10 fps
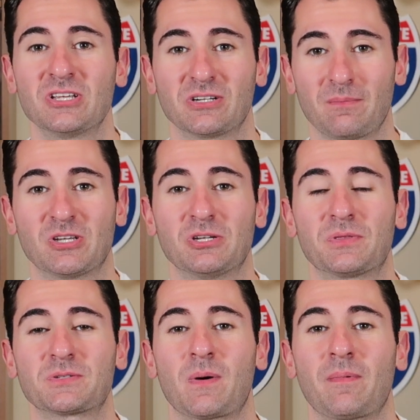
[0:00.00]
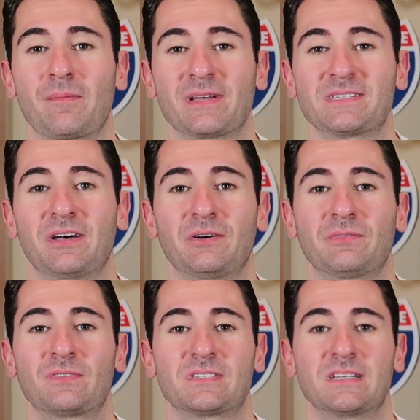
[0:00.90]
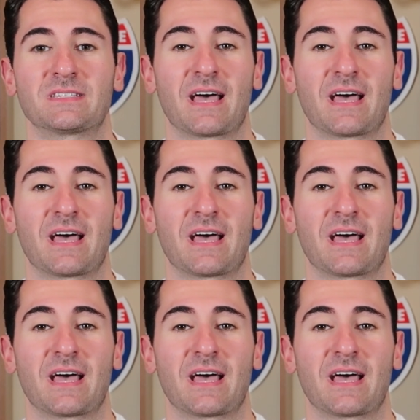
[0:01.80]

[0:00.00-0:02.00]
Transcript: She let me shoot this one by myself since